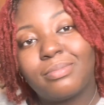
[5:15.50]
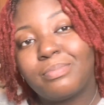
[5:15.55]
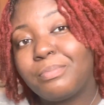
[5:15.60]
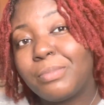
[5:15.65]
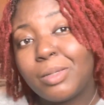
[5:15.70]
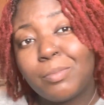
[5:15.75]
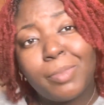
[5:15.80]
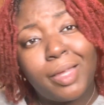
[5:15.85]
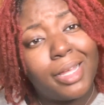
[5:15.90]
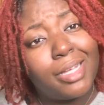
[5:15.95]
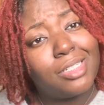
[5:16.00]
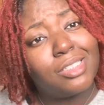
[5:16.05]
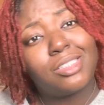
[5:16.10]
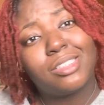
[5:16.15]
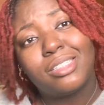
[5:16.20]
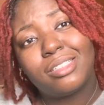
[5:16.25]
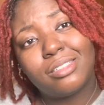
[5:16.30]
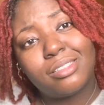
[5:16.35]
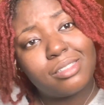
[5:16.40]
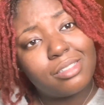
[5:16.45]
Be
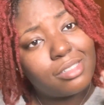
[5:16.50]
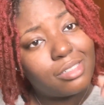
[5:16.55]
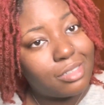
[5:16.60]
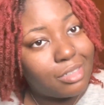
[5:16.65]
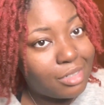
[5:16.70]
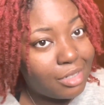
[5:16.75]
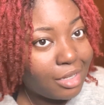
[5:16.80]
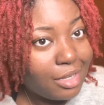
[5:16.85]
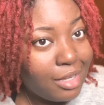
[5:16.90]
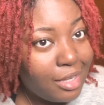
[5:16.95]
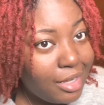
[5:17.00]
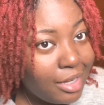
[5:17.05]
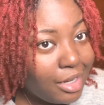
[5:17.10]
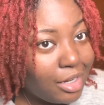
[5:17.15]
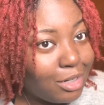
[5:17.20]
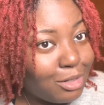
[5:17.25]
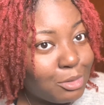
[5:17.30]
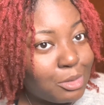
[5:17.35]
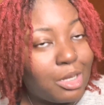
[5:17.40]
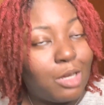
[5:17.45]
patient.
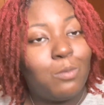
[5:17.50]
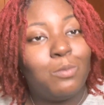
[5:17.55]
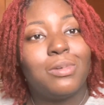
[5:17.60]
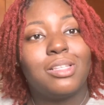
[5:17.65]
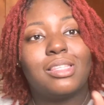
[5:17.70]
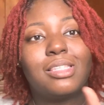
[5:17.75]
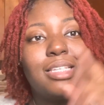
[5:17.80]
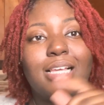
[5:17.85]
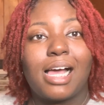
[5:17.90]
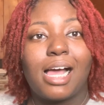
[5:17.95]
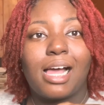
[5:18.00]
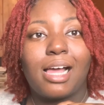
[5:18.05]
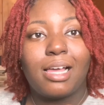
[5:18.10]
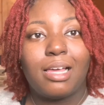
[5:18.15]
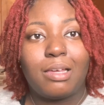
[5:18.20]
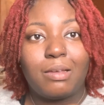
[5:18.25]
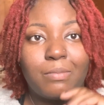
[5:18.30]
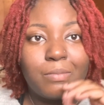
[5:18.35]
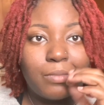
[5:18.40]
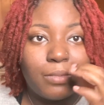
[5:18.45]
It'll come with
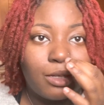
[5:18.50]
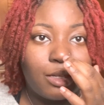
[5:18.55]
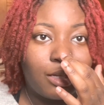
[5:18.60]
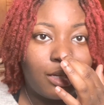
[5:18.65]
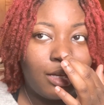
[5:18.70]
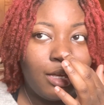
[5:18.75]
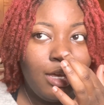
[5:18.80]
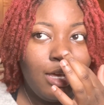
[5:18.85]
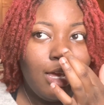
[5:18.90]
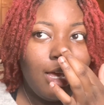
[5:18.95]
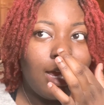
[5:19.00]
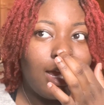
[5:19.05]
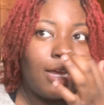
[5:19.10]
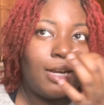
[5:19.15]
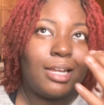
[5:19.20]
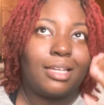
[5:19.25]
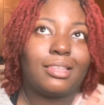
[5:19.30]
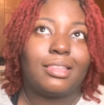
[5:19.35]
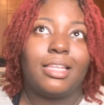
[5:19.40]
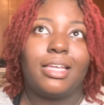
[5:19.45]
time.
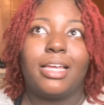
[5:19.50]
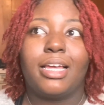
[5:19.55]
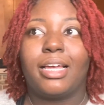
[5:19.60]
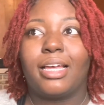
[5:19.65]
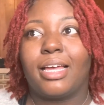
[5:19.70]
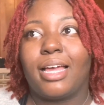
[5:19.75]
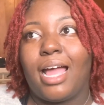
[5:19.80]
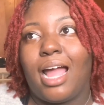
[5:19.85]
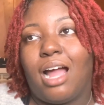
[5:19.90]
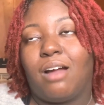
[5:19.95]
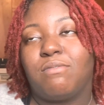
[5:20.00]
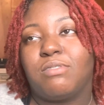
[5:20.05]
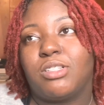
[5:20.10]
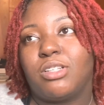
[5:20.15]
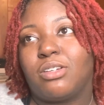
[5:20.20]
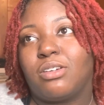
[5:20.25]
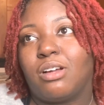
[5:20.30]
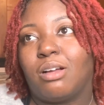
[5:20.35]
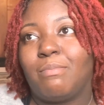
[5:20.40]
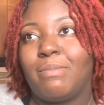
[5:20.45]
And I think
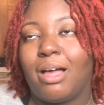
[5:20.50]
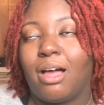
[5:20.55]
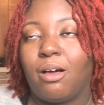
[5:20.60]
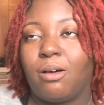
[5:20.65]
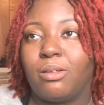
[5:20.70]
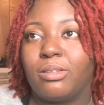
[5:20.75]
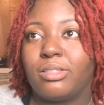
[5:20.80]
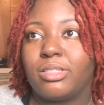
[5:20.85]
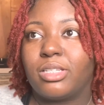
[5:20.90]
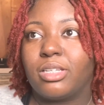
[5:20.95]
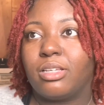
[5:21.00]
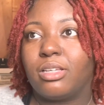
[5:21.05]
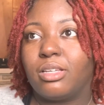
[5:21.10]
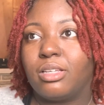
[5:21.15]
after about,